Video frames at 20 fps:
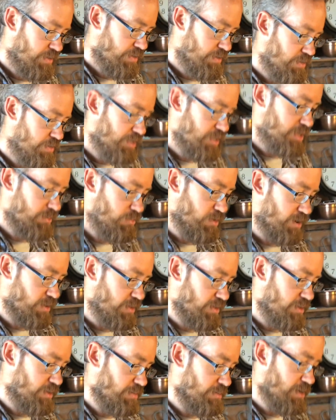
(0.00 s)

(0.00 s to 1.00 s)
Just sprinkle a little